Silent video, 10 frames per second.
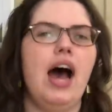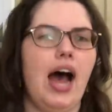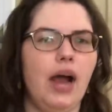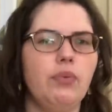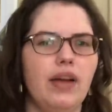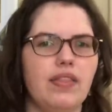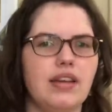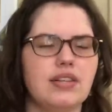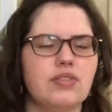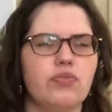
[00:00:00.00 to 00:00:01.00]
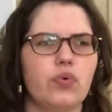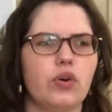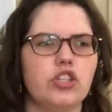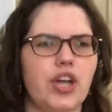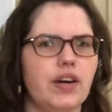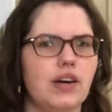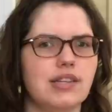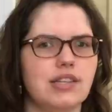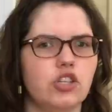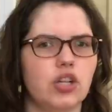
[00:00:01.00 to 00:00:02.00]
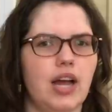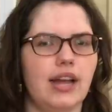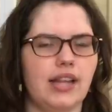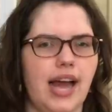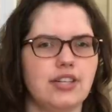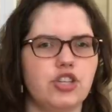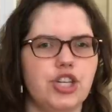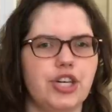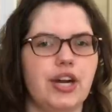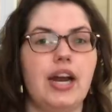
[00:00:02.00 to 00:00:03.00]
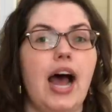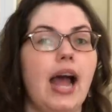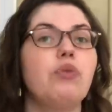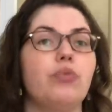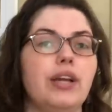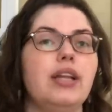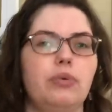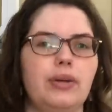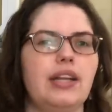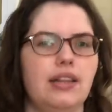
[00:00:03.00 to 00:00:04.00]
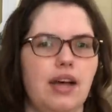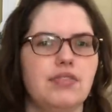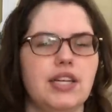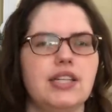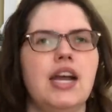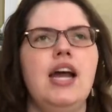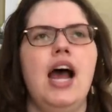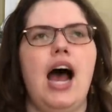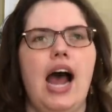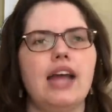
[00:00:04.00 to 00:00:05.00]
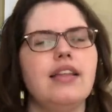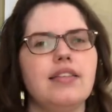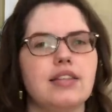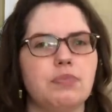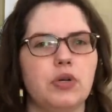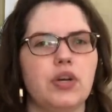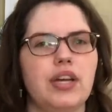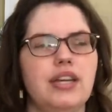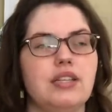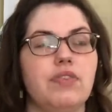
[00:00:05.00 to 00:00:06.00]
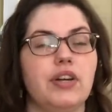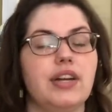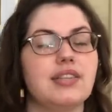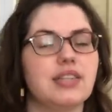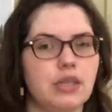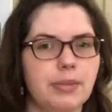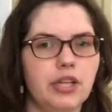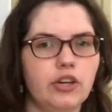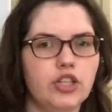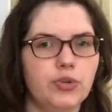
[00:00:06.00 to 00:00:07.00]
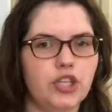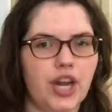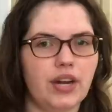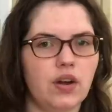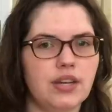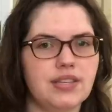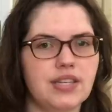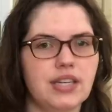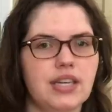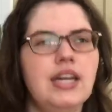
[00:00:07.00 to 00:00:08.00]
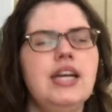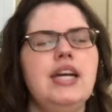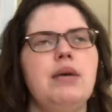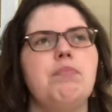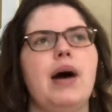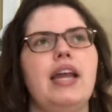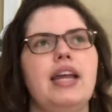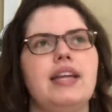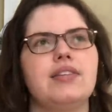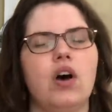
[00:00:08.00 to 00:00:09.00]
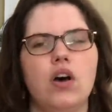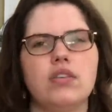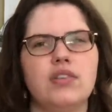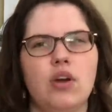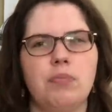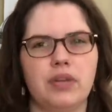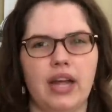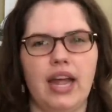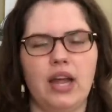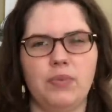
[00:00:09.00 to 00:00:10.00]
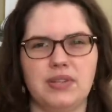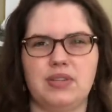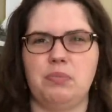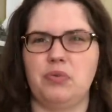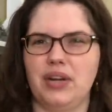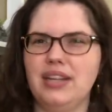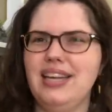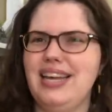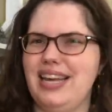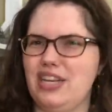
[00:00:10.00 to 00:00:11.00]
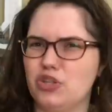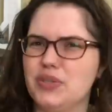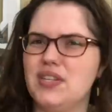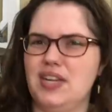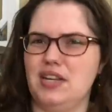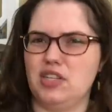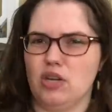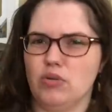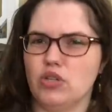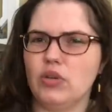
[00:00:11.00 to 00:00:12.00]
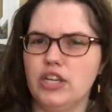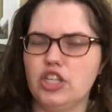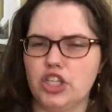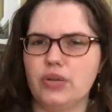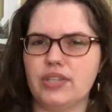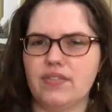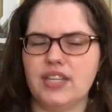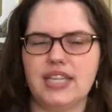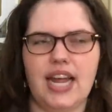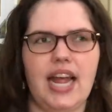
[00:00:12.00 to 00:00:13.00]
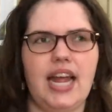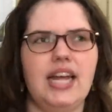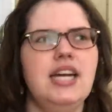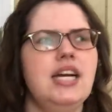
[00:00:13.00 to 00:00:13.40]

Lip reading: I read this for Jane Austen July last year, and I really, really loved it. I think this book is very similar to Jane Austen, but it is also playing with some really interesting social issues of the day.